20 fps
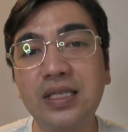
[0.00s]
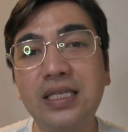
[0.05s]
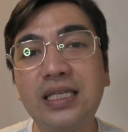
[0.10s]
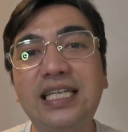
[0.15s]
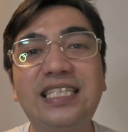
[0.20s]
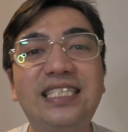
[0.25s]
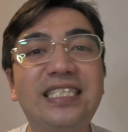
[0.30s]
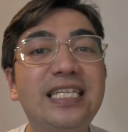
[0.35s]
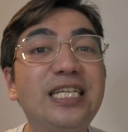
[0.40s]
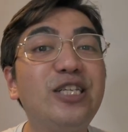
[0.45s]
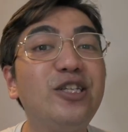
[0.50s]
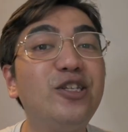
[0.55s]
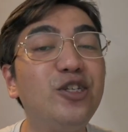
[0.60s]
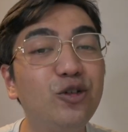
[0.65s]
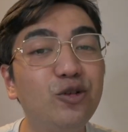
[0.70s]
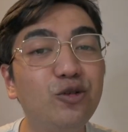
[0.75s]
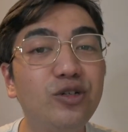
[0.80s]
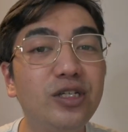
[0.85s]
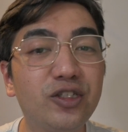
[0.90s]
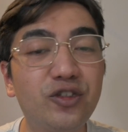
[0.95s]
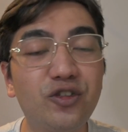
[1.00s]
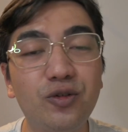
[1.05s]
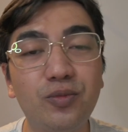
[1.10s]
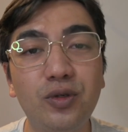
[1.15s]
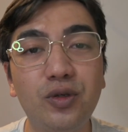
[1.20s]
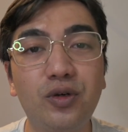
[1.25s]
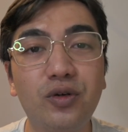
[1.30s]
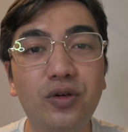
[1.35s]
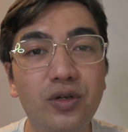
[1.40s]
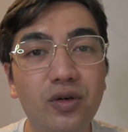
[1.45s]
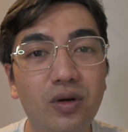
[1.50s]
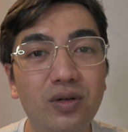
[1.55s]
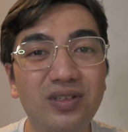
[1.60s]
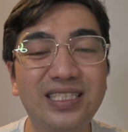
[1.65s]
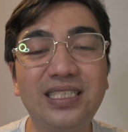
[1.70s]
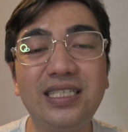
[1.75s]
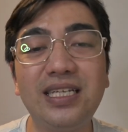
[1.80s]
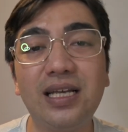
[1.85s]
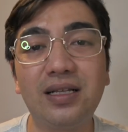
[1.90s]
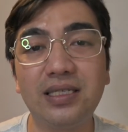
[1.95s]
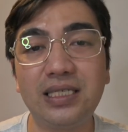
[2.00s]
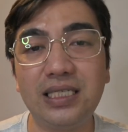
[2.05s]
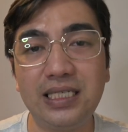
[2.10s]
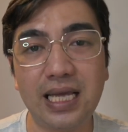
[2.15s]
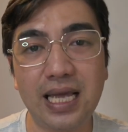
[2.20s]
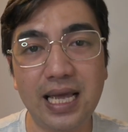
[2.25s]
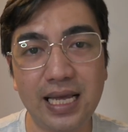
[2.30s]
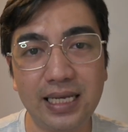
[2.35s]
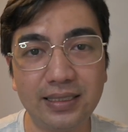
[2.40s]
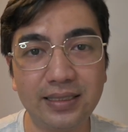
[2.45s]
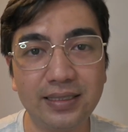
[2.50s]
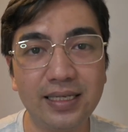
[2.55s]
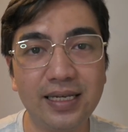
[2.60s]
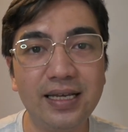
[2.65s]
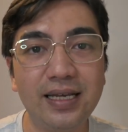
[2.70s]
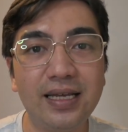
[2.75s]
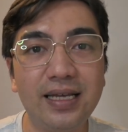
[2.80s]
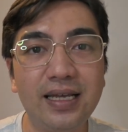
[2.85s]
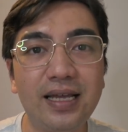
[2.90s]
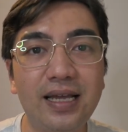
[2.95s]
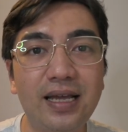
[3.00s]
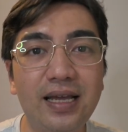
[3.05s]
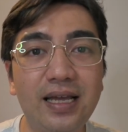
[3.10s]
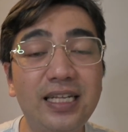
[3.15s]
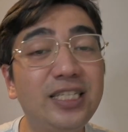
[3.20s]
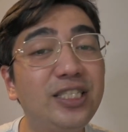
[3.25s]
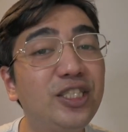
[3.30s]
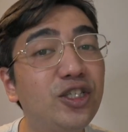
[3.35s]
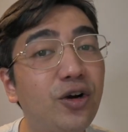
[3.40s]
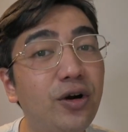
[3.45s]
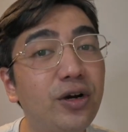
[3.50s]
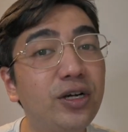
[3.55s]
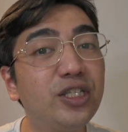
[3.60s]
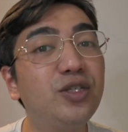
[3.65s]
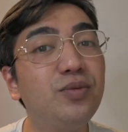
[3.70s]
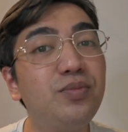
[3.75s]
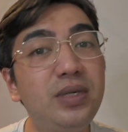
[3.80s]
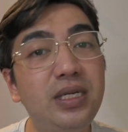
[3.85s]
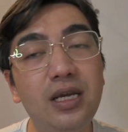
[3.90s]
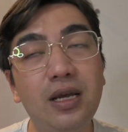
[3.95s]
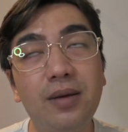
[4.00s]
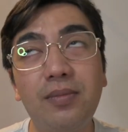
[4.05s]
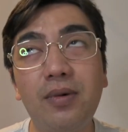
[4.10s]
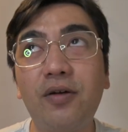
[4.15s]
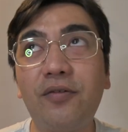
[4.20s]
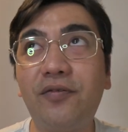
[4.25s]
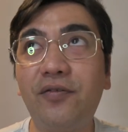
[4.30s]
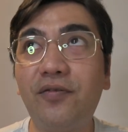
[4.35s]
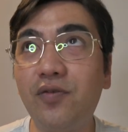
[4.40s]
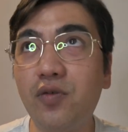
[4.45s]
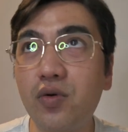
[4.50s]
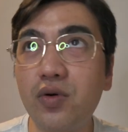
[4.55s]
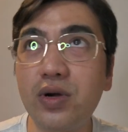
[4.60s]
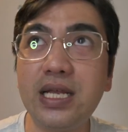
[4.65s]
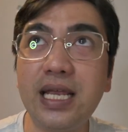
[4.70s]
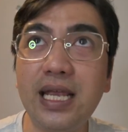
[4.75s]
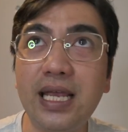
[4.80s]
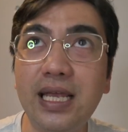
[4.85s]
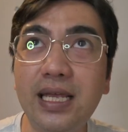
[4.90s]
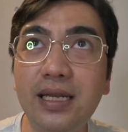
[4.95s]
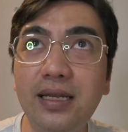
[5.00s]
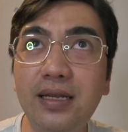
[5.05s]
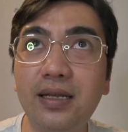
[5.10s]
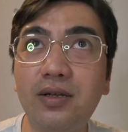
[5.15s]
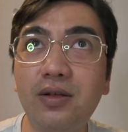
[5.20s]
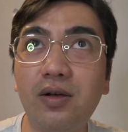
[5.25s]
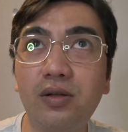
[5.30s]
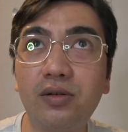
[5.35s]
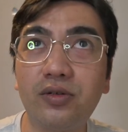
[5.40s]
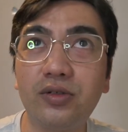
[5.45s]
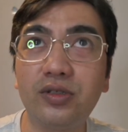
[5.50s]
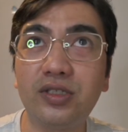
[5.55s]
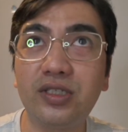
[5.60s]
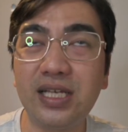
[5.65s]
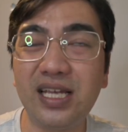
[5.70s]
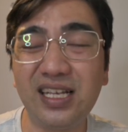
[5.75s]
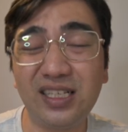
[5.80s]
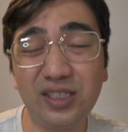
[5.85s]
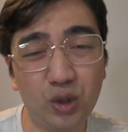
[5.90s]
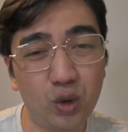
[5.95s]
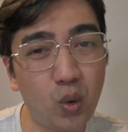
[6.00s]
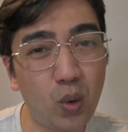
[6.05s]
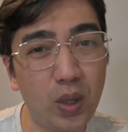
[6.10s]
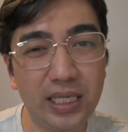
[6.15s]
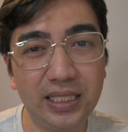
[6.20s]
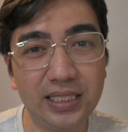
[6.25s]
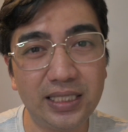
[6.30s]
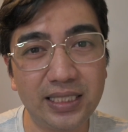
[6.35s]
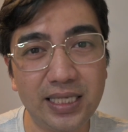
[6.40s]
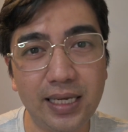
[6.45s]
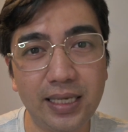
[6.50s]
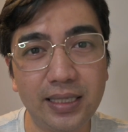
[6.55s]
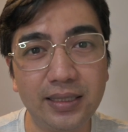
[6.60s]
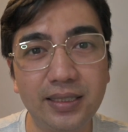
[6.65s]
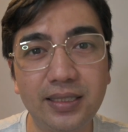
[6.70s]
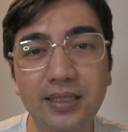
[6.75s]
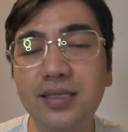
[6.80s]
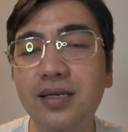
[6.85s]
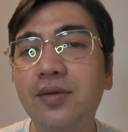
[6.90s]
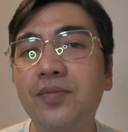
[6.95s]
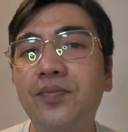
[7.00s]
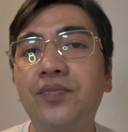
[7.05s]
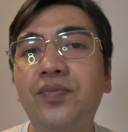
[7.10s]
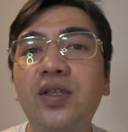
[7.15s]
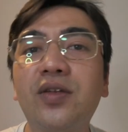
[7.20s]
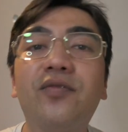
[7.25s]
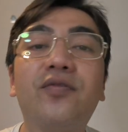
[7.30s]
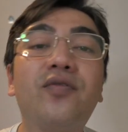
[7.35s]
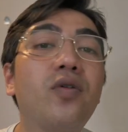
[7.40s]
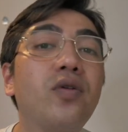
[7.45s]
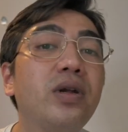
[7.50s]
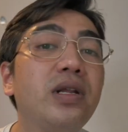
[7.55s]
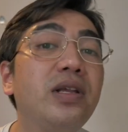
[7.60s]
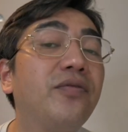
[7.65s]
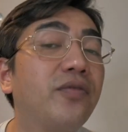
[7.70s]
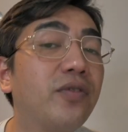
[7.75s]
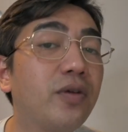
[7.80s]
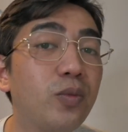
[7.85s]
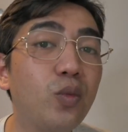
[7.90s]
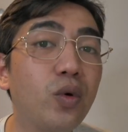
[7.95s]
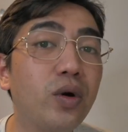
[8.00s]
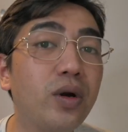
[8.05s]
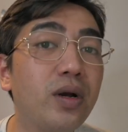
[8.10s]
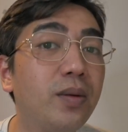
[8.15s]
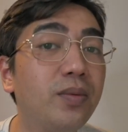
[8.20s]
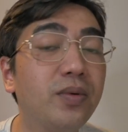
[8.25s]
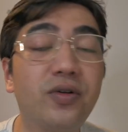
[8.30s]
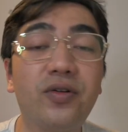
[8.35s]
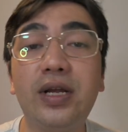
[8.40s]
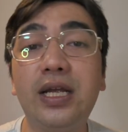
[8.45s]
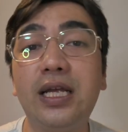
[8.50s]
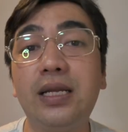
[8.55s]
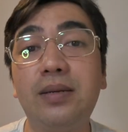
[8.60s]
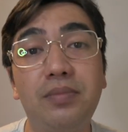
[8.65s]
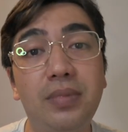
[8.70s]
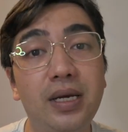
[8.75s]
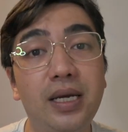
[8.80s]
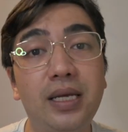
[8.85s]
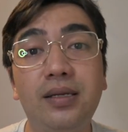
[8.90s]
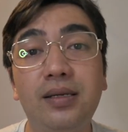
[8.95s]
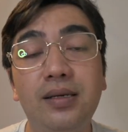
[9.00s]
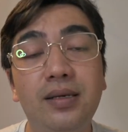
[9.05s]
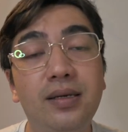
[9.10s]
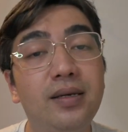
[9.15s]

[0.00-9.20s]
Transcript: It's a new distributor called CLES. They charged me about $48.20 for the firmware upgrade, but